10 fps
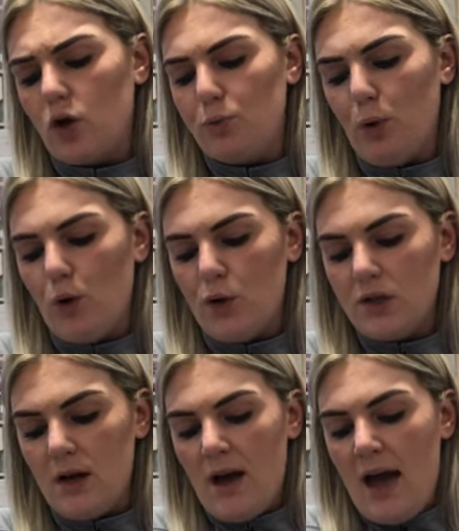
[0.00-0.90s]
dog's
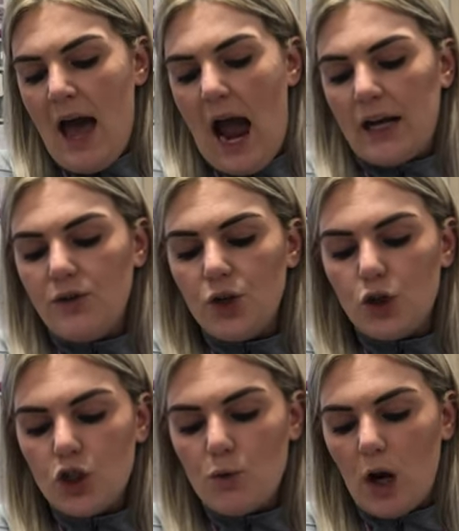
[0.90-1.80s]
paws, and if she
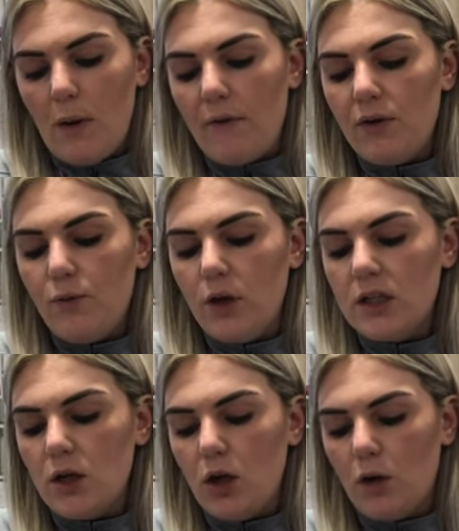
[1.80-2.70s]
can swallow every
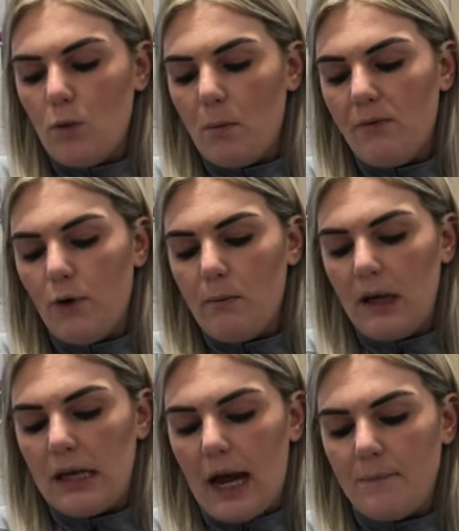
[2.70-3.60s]
voice in Erkamore before
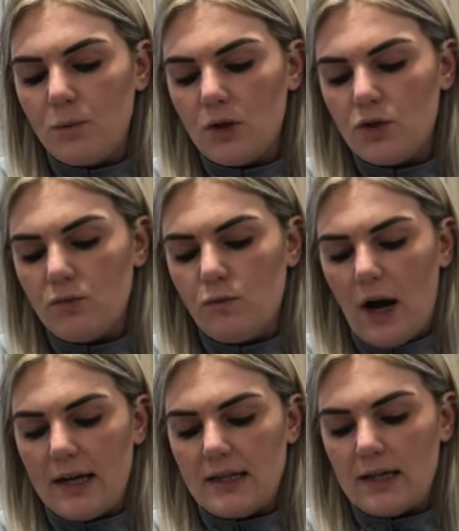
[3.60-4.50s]
midnight, sun
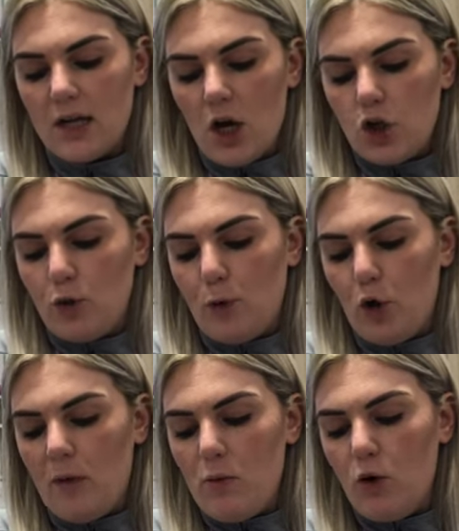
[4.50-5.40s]
rises, she'll
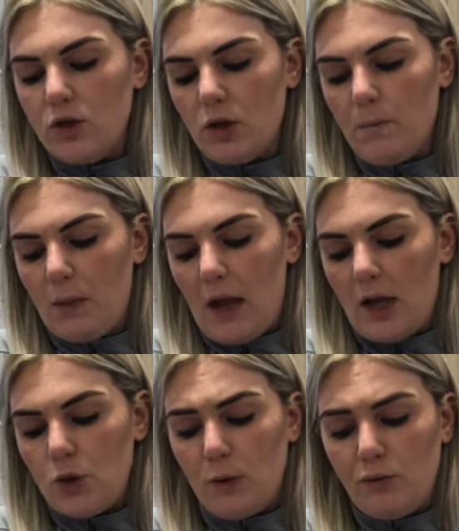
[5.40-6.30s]
become immortal,
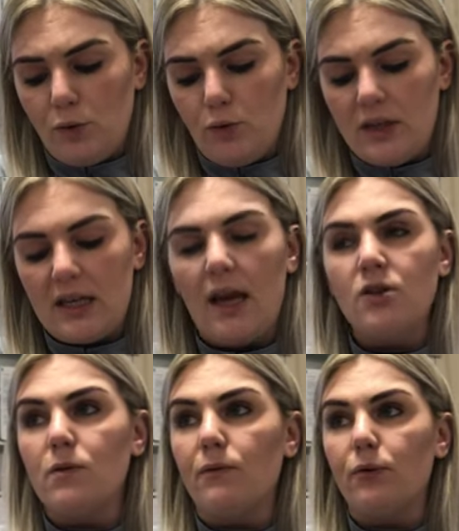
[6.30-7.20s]
and will rule this
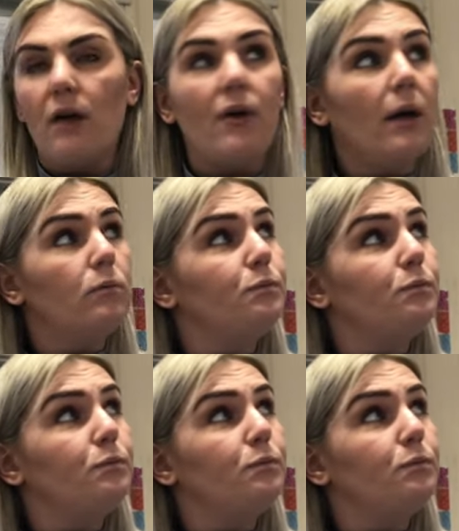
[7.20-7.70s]
kingdom forever.